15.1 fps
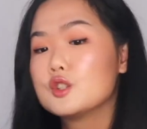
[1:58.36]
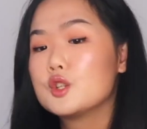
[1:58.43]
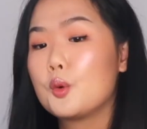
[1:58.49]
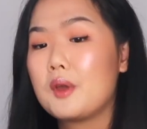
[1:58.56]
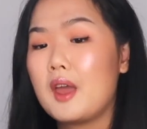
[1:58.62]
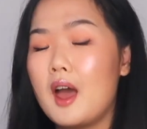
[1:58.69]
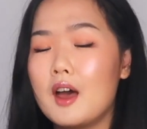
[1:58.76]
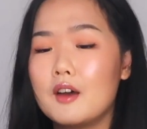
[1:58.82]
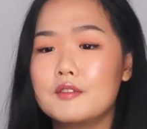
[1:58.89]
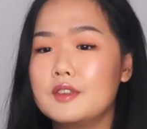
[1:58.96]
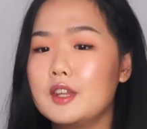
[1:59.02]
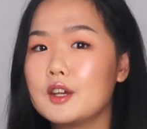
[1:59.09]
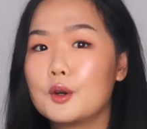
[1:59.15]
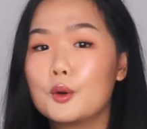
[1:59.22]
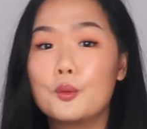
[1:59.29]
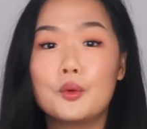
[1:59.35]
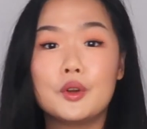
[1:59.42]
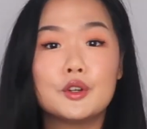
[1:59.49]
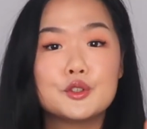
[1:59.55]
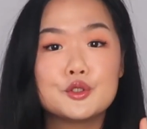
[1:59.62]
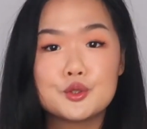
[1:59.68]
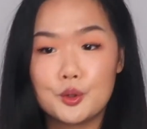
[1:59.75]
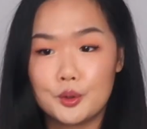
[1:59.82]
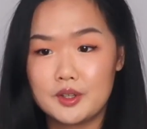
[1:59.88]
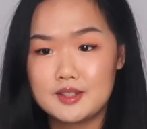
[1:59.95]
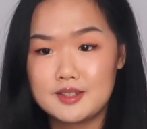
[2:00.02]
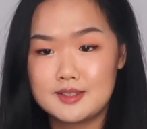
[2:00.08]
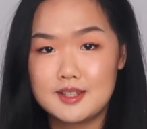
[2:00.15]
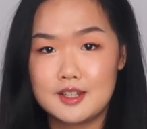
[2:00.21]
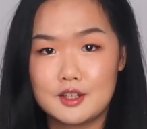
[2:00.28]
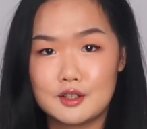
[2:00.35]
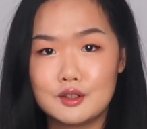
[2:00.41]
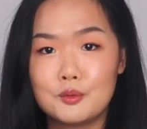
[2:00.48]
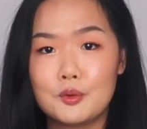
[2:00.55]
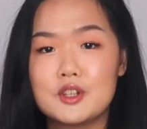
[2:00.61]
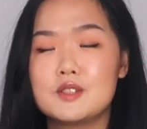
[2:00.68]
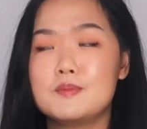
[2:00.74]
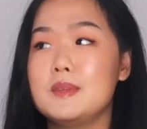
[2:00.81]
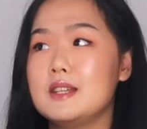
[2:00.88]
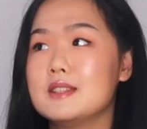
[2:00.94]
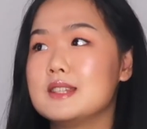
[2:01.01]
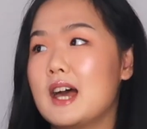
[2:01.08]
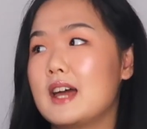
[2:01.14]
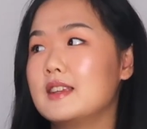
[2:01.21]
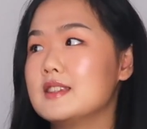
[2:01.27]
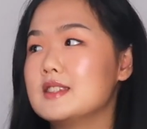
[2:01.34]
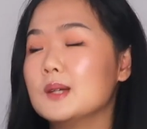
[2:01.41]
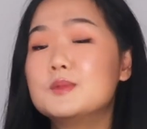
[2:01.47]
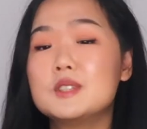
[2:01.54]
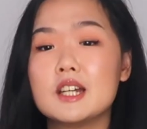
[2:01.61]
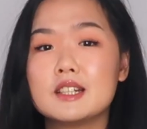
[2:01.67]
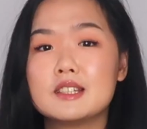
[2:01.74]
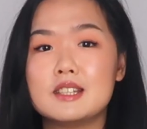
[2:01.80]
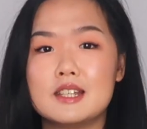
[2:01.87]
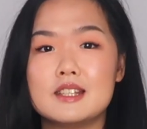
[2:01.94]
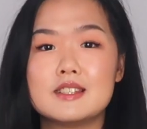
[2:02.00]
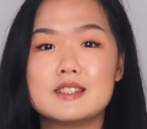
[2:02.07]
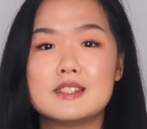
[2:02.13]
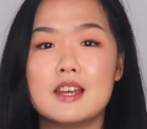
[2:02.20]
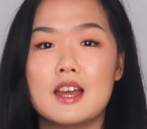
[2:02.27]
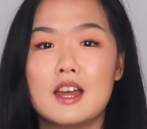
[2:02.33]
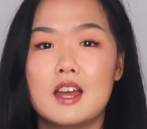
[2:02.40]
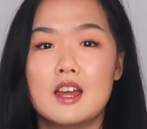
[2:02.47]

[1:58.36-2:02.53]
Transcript: So we have the career choice tier, which means that the subject is